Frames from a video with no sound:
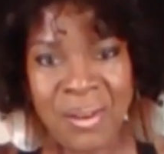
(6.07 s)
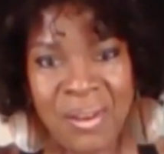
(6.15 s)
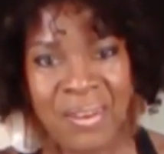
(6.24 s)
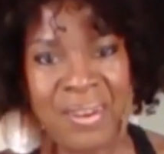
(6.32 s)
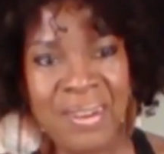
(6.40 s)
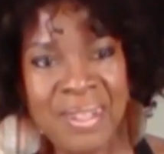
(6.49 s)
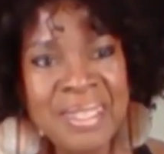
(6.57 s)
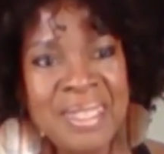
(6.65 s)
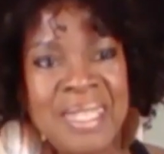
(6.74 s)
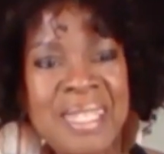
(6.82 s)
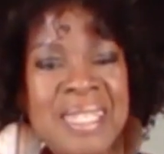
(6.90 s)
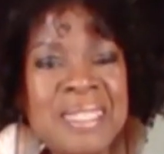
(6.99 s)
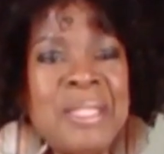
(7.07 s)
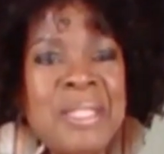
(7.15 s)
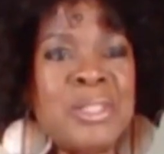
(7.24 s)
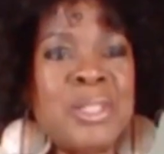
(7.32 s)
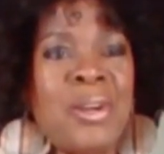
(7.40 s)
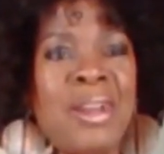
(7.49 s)
It's me, Coach
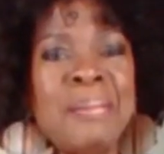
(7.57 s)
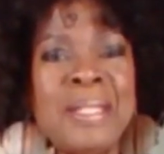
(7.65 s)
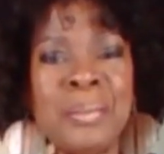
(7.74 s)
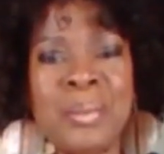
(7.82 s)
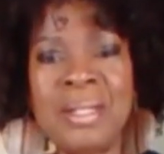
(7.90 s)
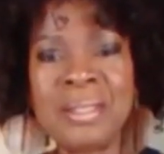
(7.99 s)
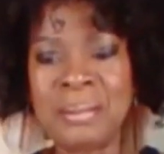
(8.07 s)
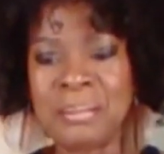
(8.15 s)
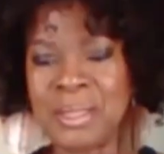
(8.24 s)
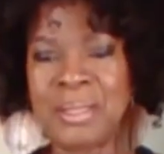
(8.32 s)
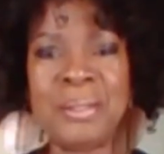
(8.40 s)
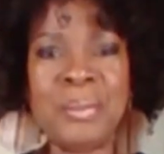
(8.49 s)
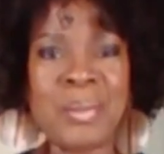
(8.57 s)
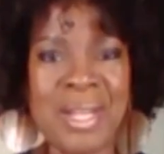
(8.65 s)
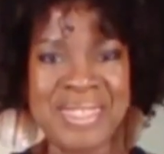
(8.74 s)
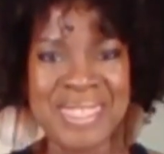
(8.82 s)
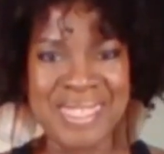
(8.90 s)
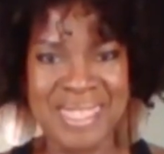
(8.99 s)
Carmen. Welcome to Wellness
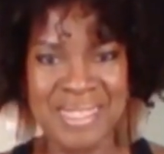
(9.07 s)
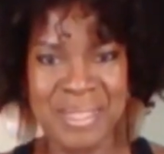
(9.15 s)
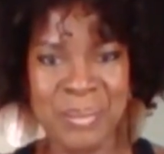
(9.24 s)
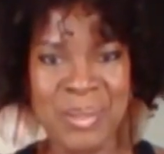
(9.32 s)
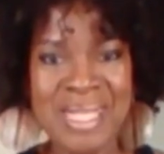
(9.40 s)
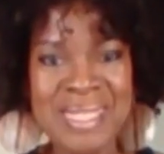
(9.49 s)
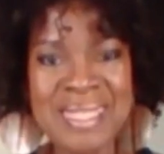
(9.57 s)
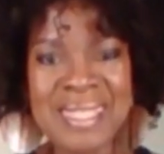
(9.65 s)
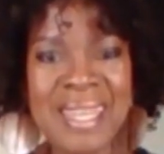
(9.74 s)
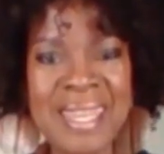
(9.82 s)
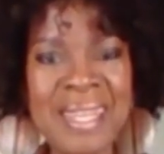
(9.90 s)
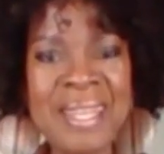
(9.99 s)
Kitchen Wednesday.